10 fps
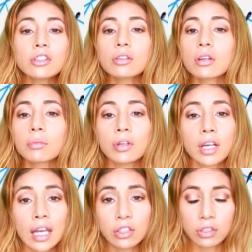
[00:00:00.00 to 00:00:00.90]

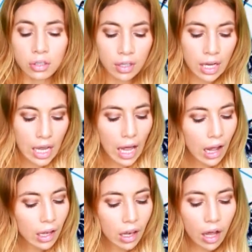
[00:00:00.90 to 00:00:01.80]
communication.
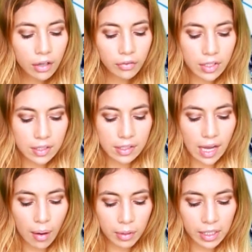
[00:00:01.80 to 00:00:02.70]
A lot of this is
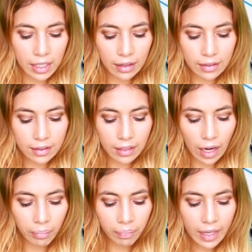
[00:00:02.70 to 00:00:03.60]
happening at this
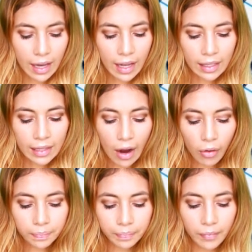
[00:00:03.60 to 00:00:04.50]
time. Now,
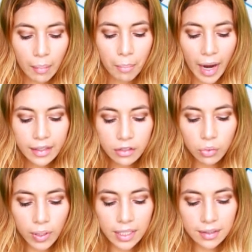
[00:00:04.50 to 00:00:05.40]
by the
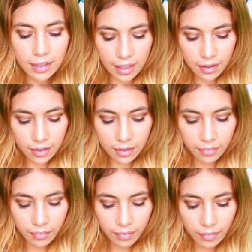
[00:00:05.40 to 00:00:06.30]
26th,
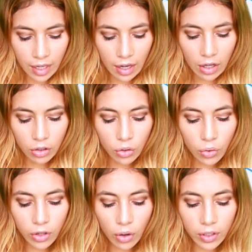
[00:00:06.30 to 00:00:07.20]

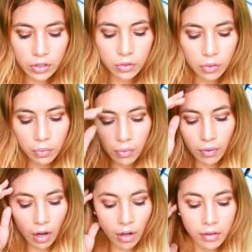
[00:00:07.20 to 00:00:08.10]
you're going to,
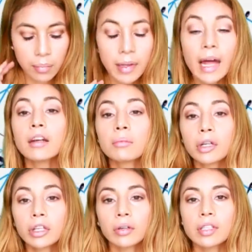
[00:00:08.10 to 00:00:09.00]
the planet
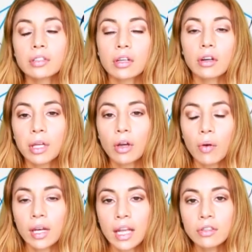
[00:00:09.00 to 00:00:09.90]
Mercury is going to be
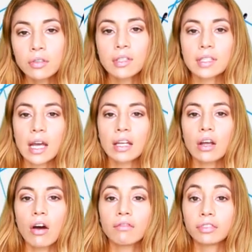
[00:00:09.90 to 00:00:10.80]
going into the sign
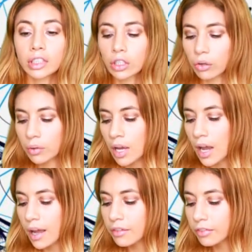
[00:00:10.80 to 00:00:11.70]
of Virgo.
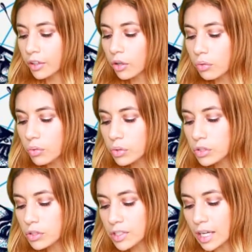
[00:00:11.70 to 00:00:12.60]
And Virgo rules
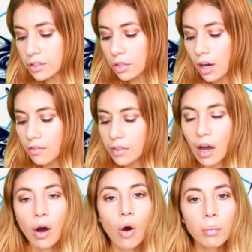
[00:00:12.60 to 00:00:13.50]
your sector of the
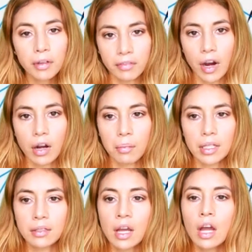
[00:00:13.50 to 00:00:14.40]
home environment.
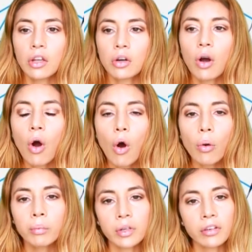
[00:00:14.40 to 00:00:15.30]
Your
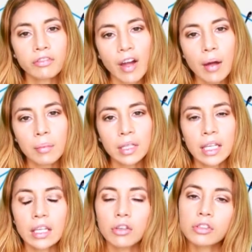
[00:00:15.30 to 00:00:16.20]
home, your
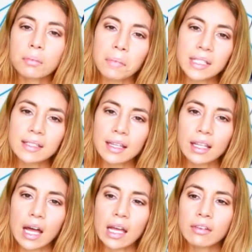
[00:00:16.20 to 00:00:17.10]
family, your domestic
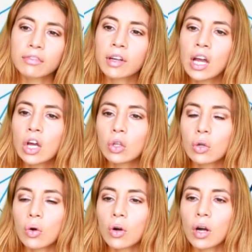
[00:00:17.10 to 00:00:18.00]
life,
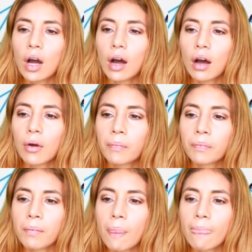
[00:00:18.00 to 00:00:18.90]
your
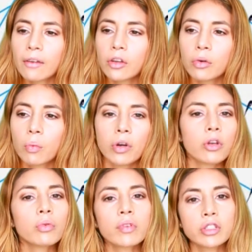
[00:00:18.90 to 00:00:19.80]
where
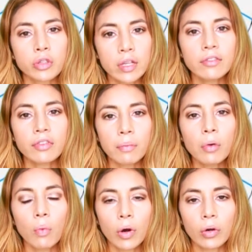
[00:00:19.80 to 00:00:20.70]
you retreat from the
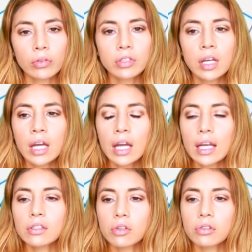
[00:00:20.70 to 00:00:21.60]
world.
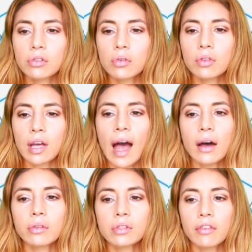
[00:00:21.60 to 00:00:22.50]
It's also the
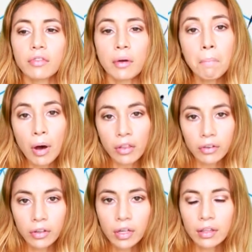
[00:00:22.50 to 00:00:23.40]
house of the
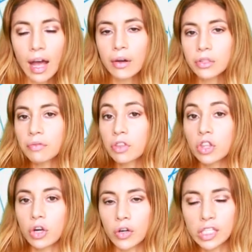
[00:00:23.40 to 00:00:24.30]
mother, the house of
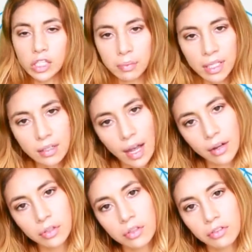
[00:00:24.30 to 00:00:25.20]
nourishment, the
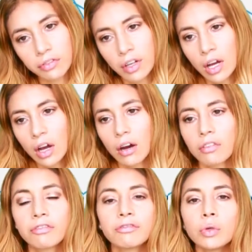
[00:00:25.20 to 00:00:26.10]
house of
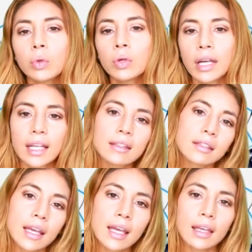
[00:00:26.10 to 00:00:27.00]
food
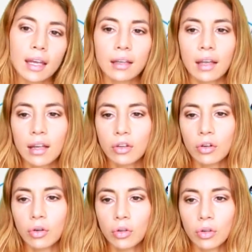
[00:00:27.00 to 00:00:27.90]
intake, and
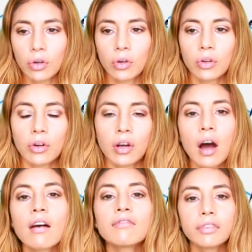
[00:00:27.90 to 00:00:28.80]
your
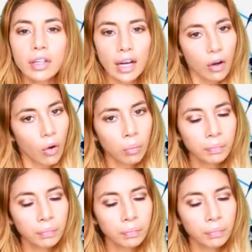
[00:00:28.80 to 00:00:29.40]
comfort at home.